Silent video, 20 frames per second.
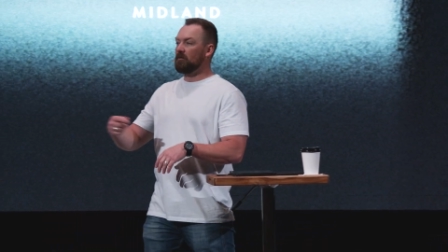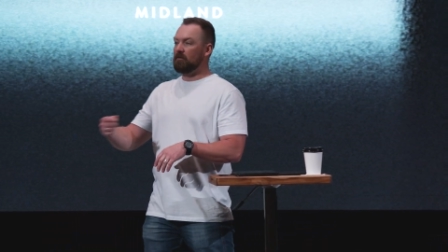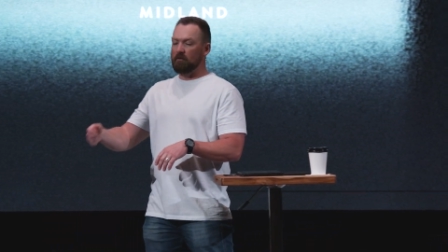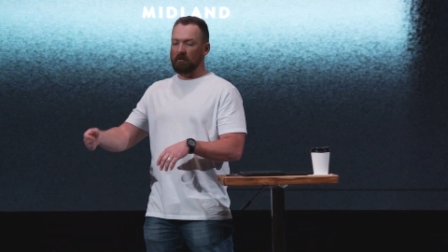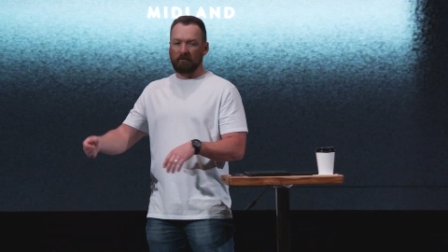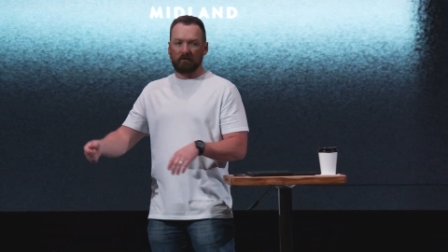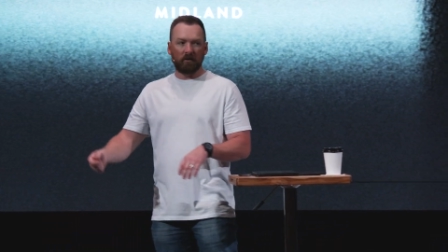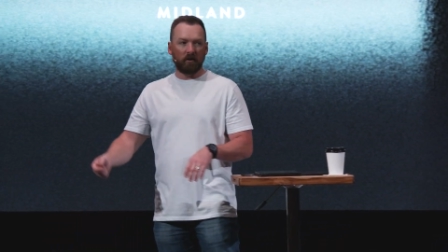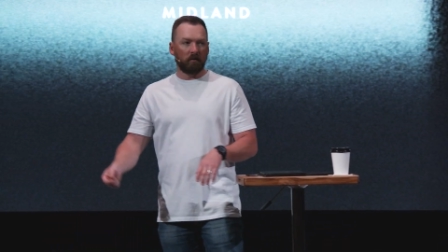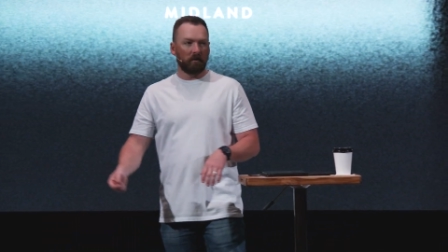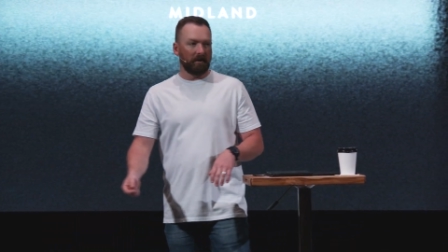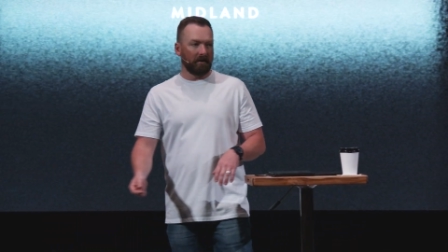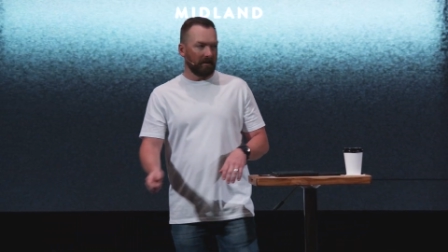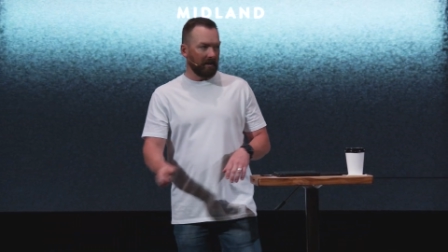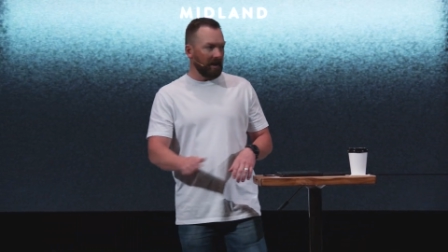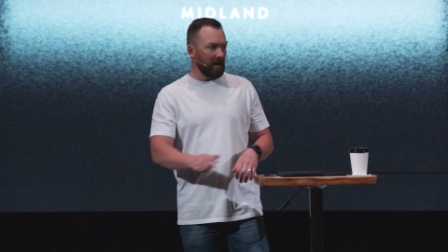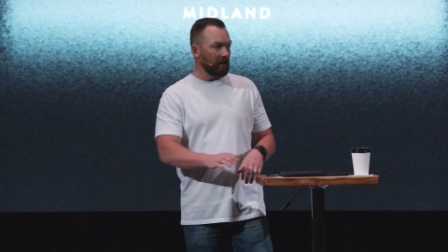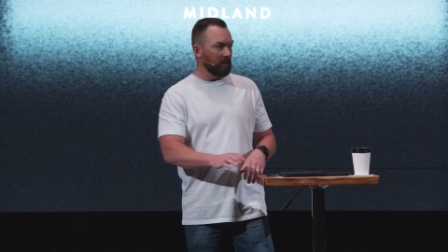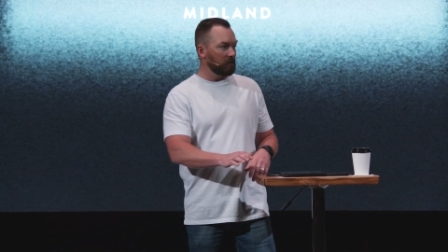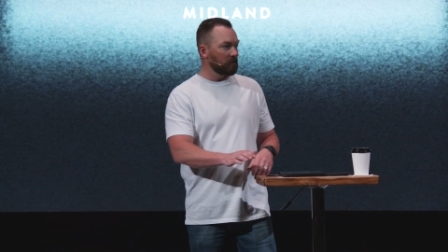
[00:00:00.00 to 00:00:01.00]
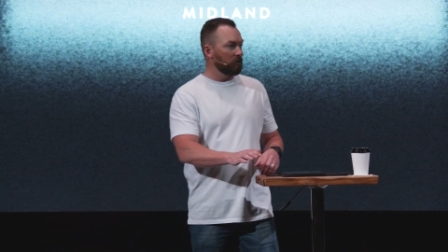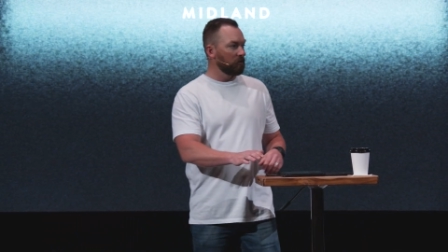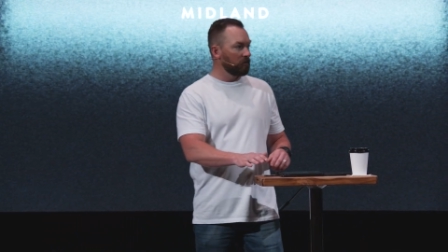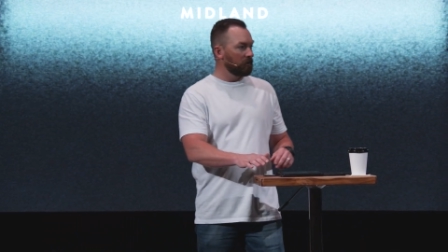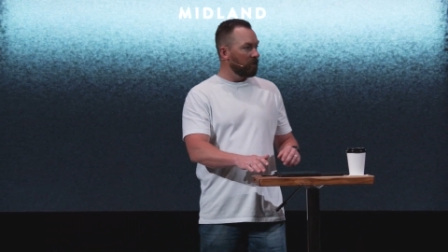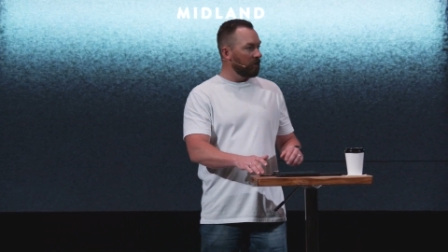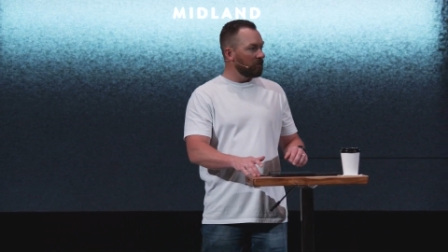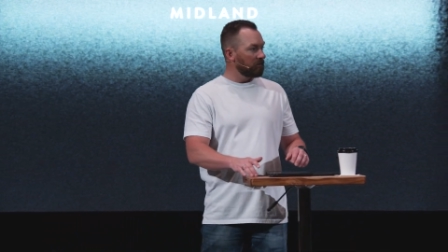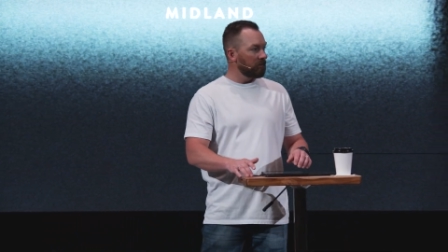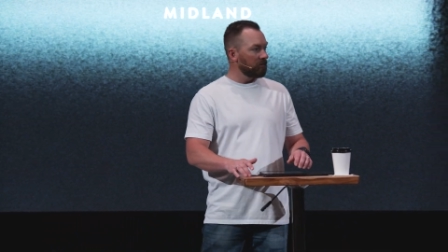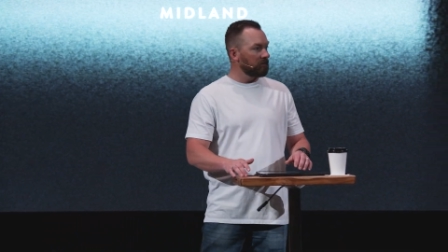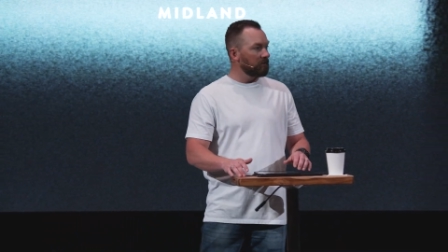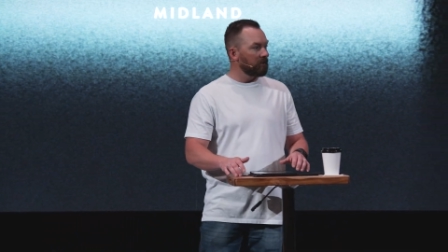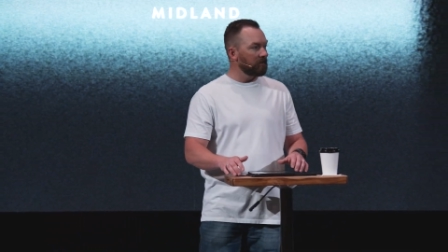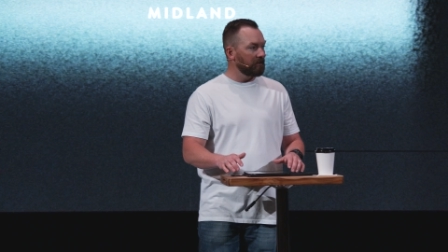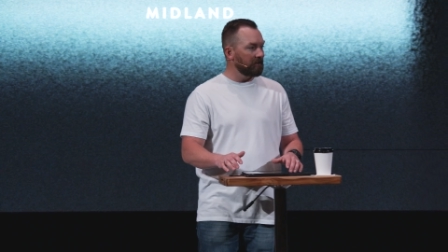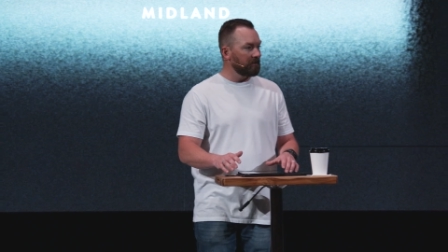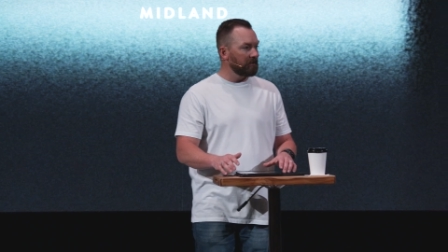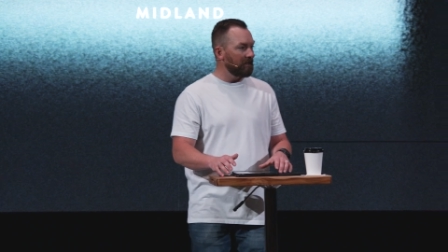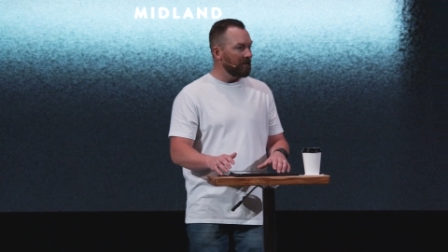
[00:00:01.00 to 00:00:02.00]
fulfillment. That is who
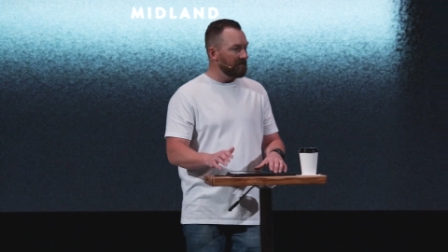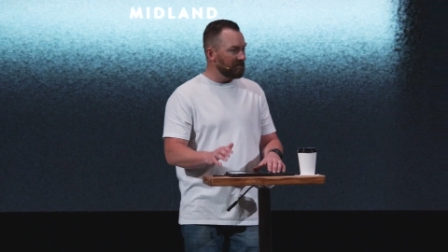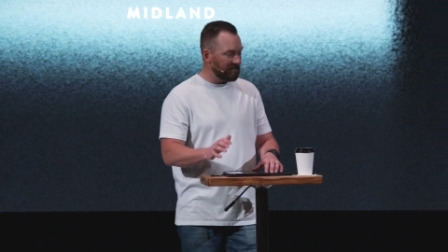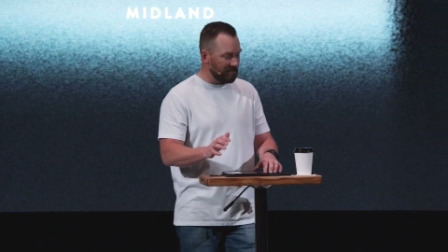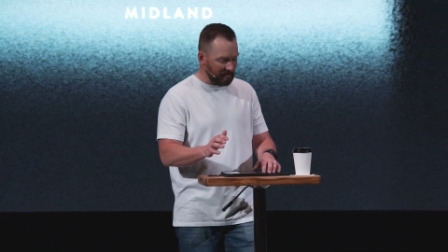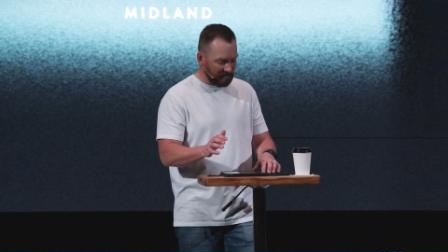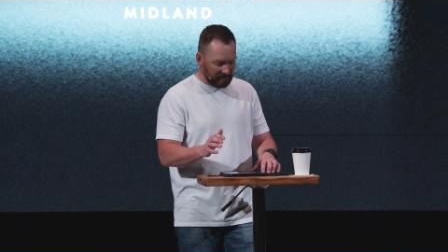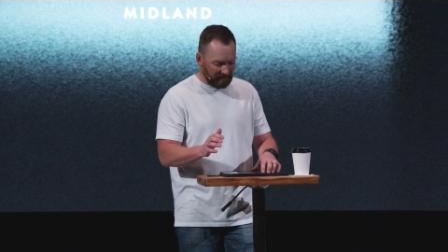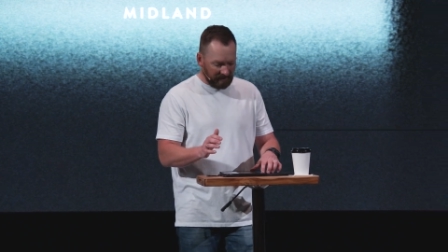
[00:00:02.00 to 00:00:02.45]
Jesus is,